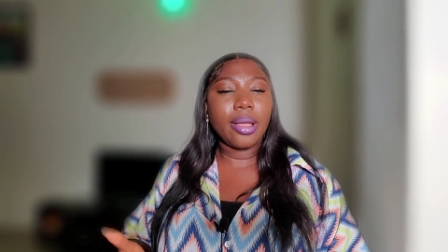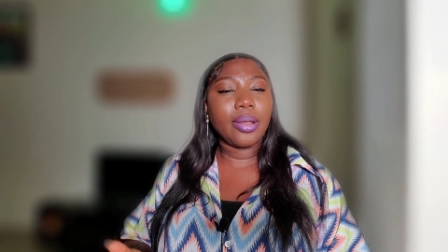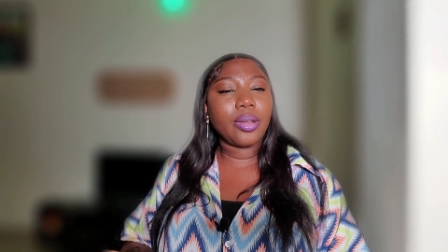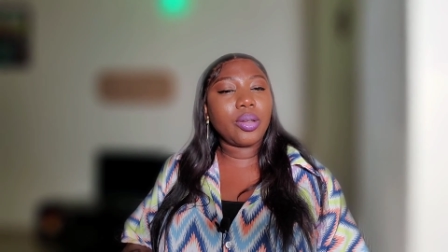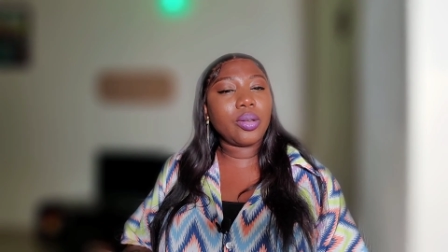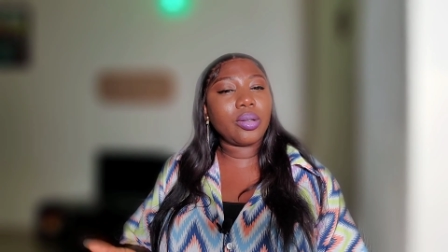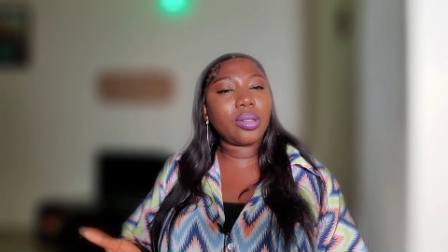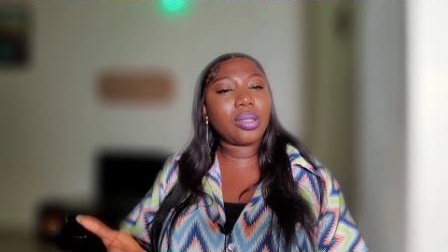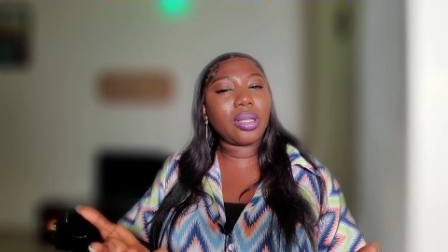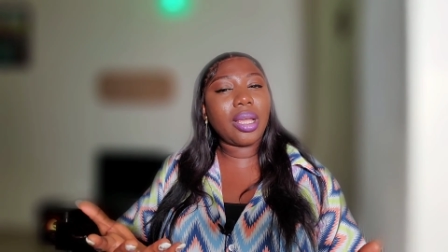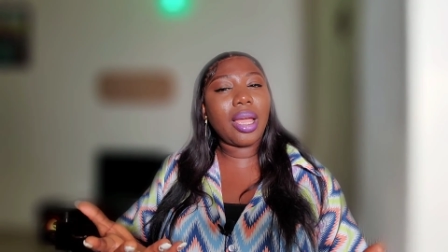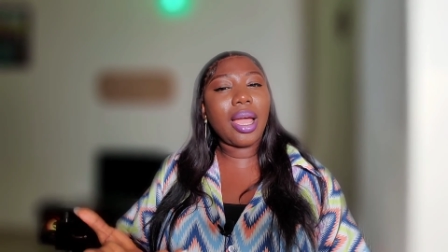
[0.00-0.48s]

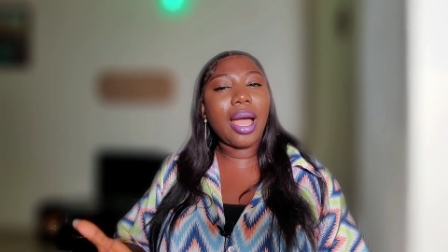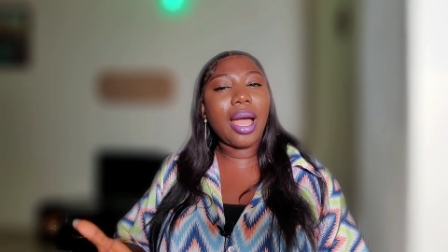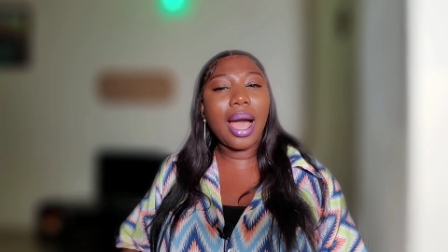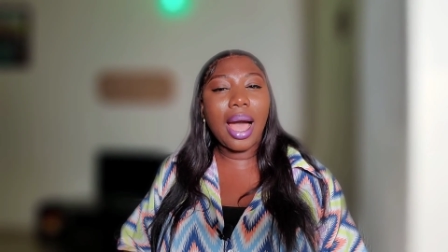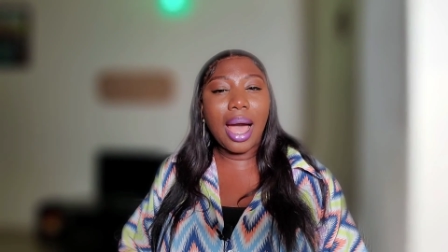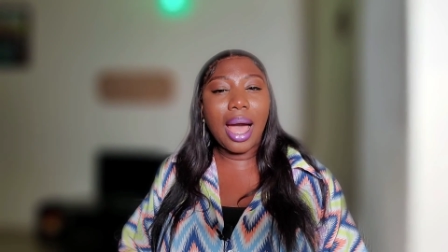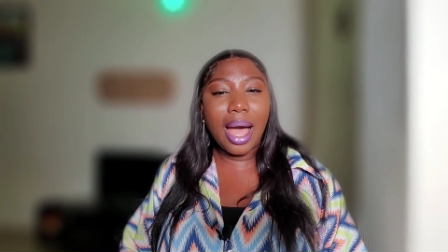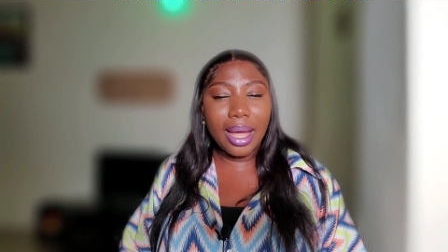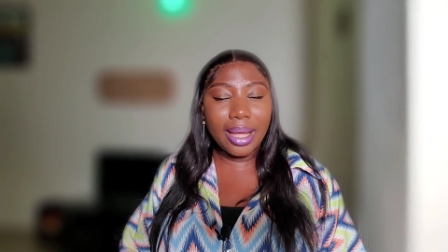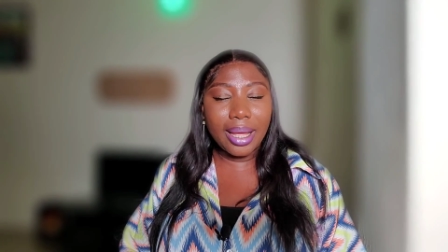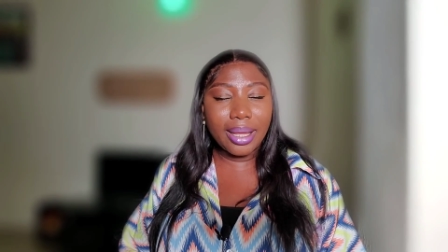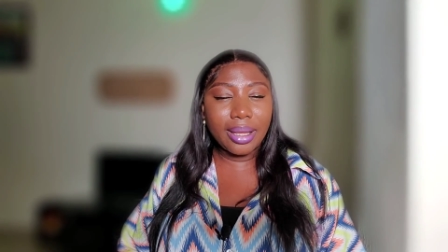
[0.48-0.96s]
You say
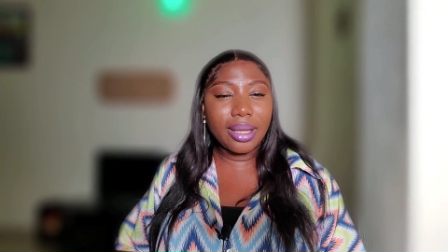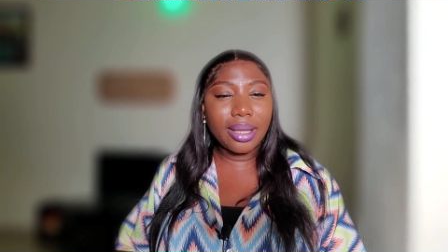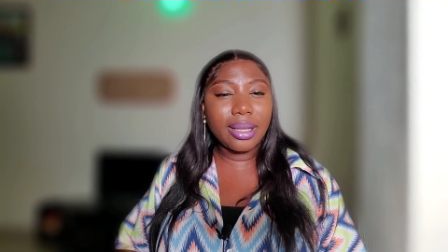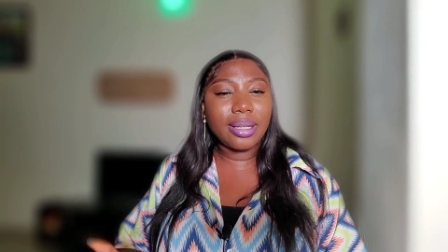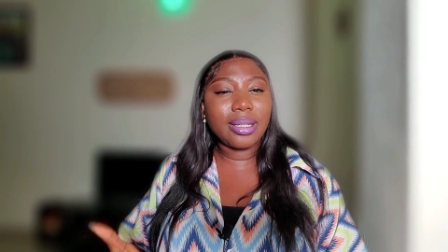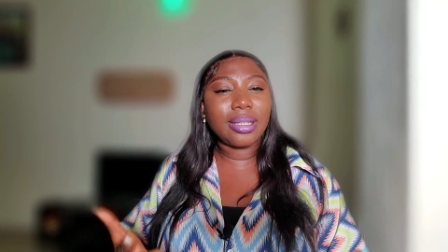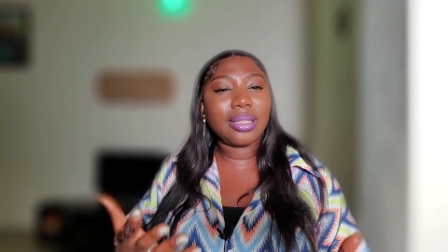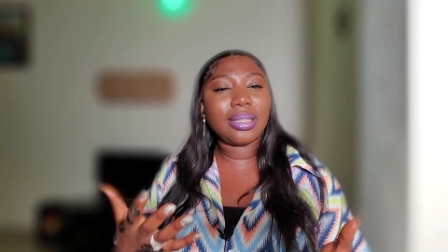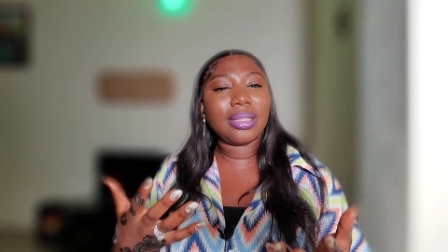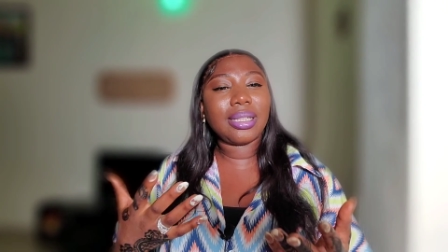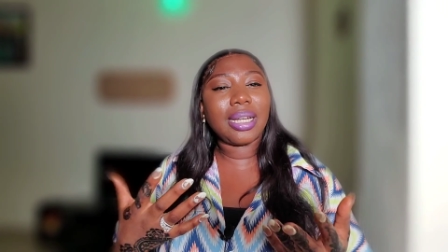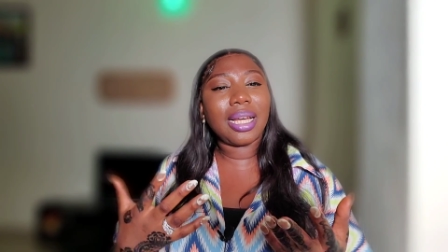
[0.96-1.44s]
hi in
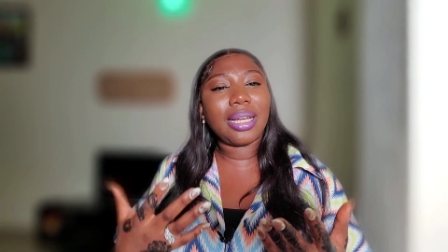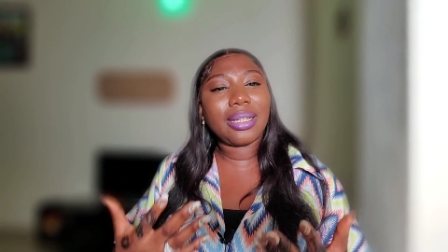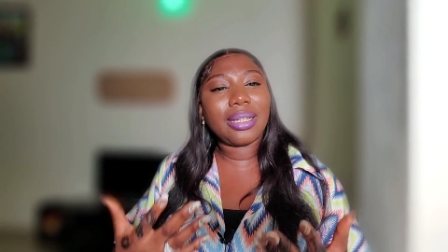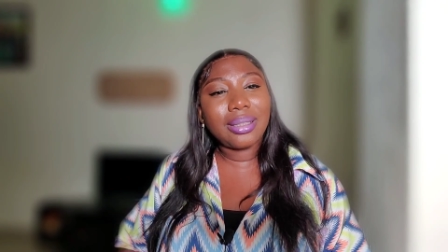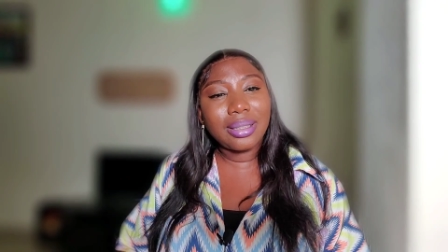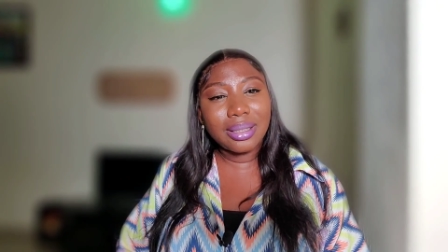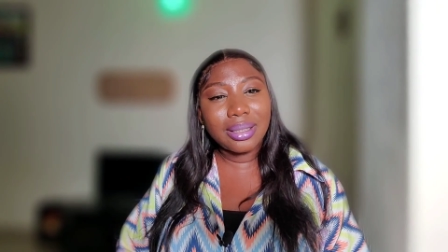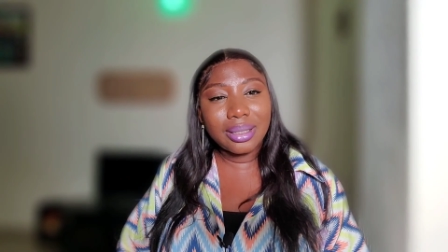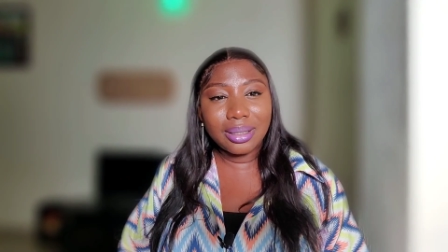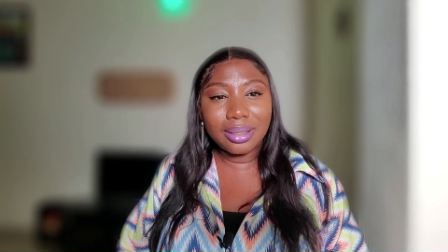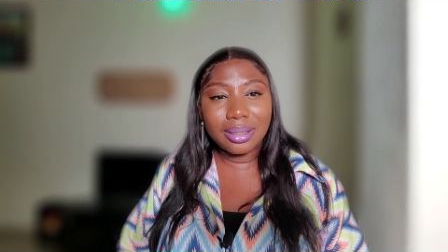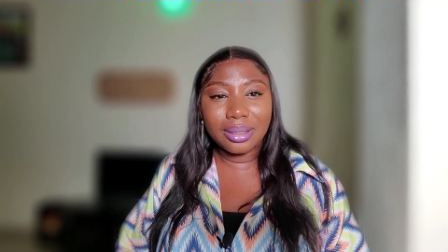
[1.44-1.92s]
the
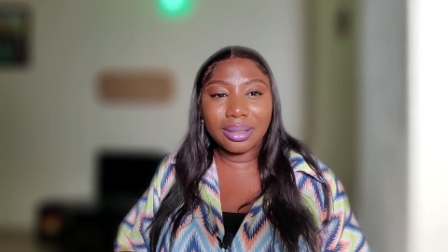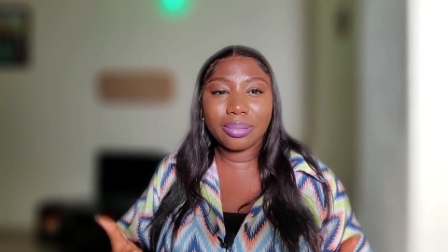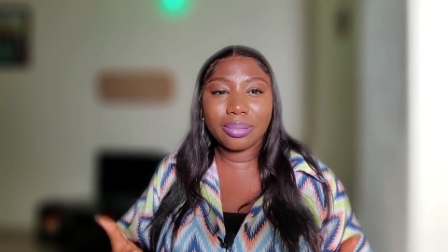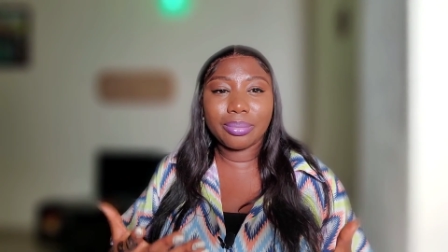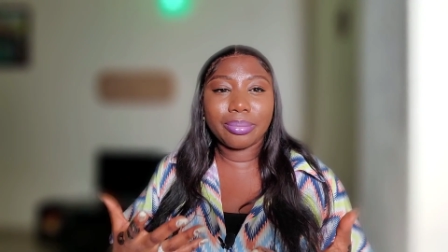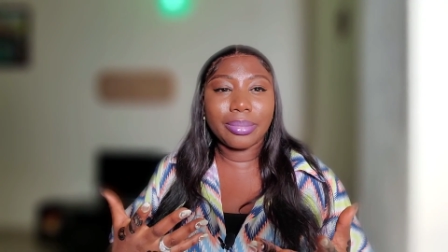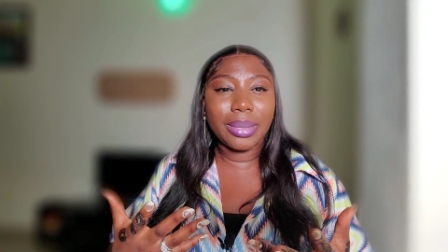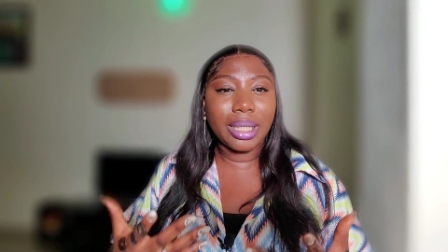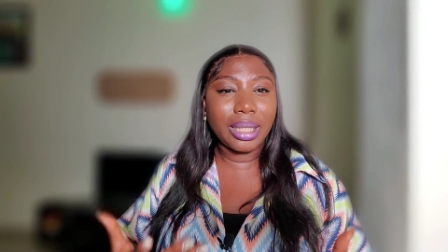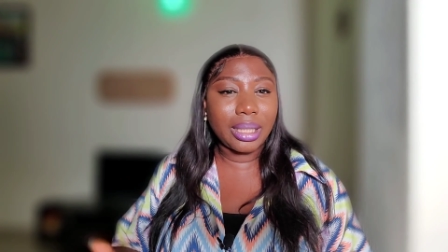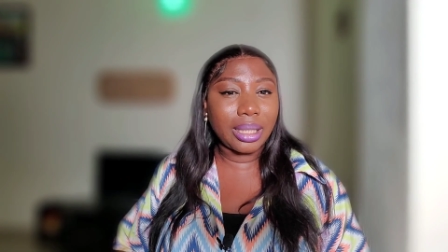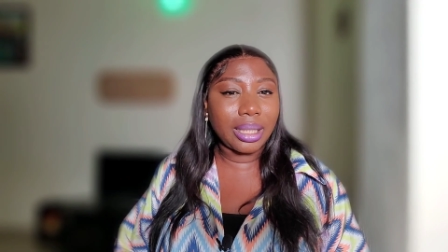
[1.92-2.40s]
nicest
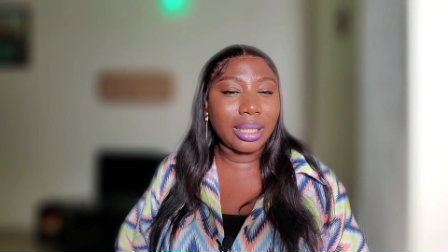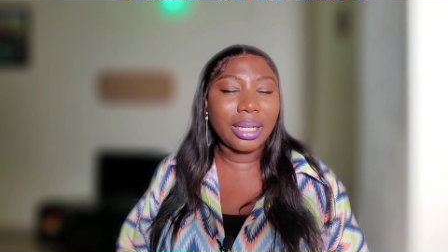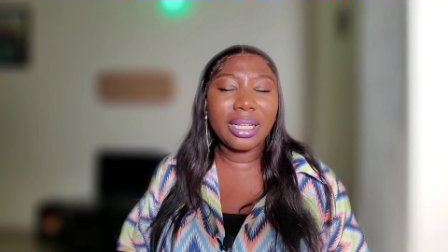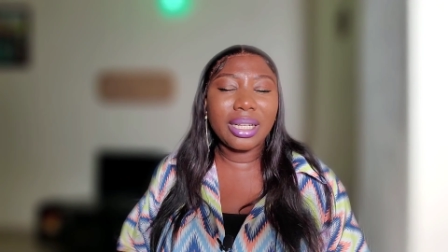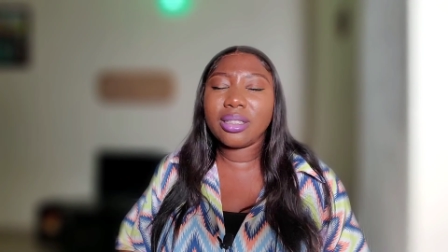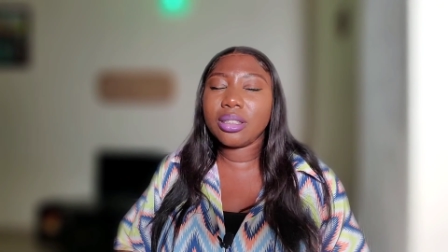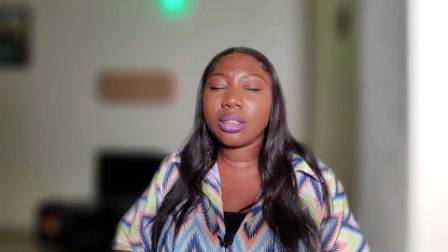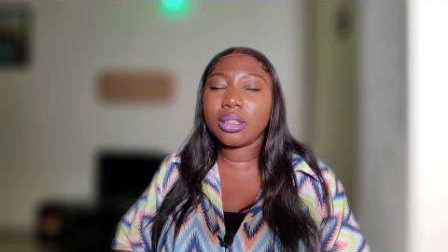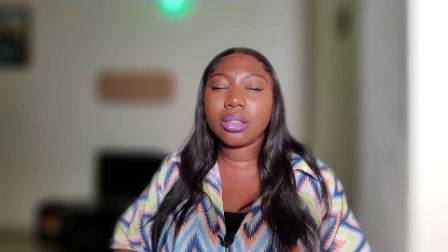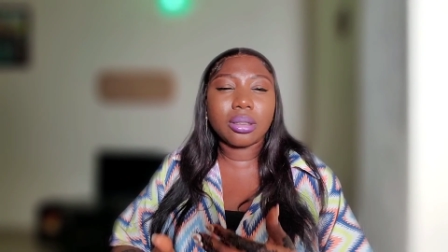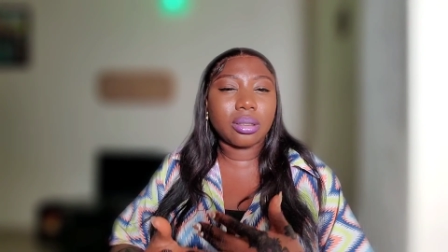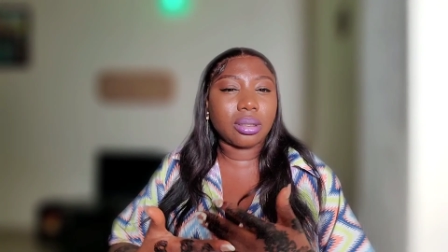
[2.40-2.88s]
manner.
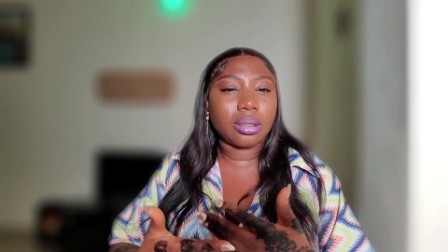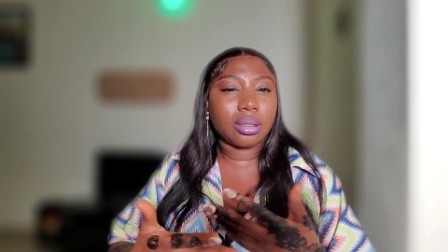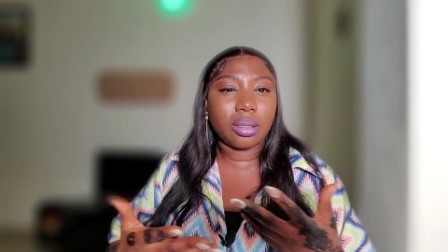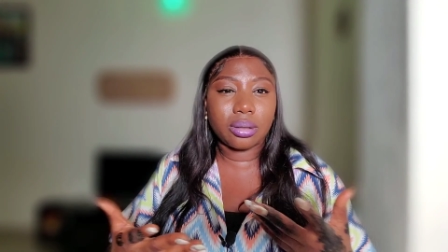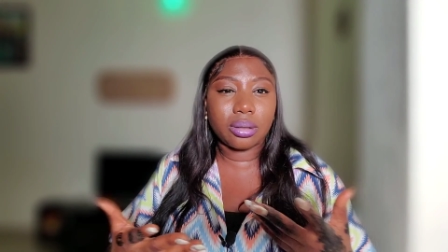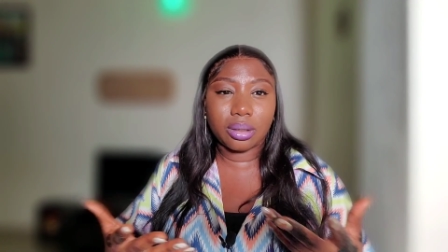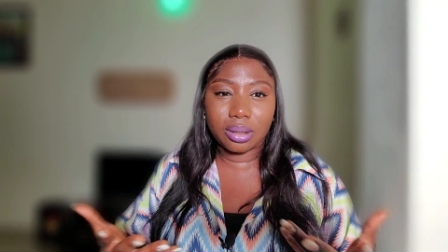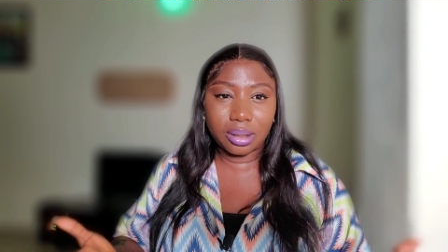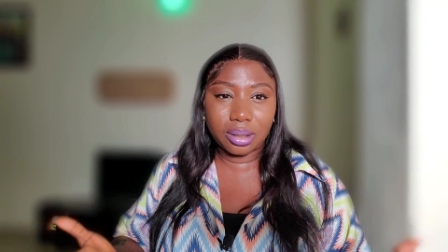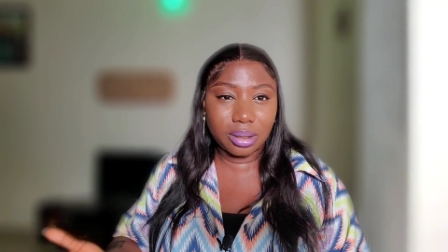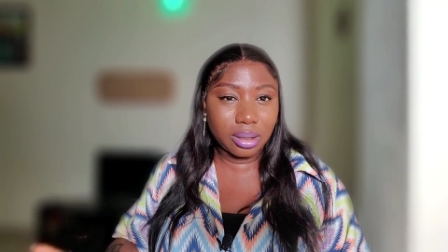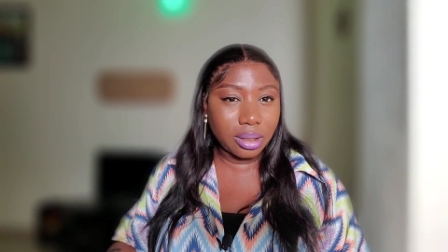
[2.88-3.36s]
It's just
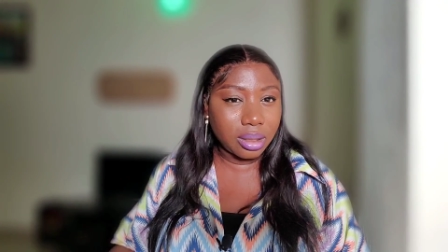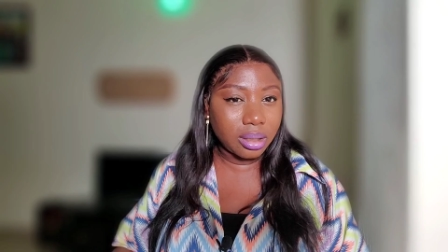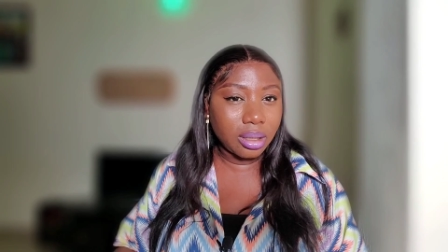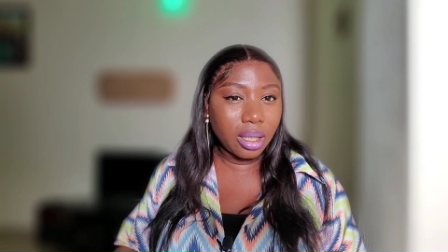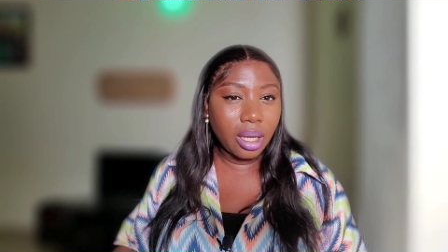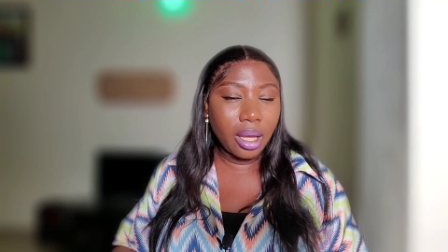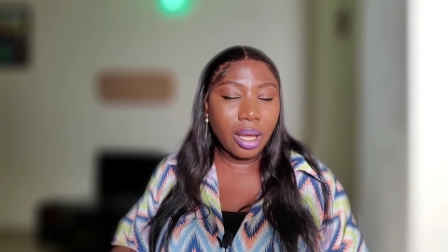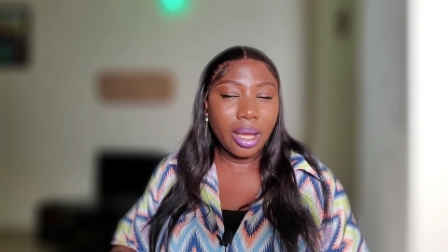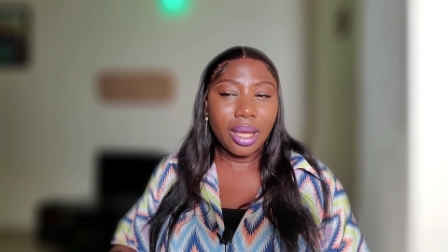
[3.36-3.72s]
courtesy.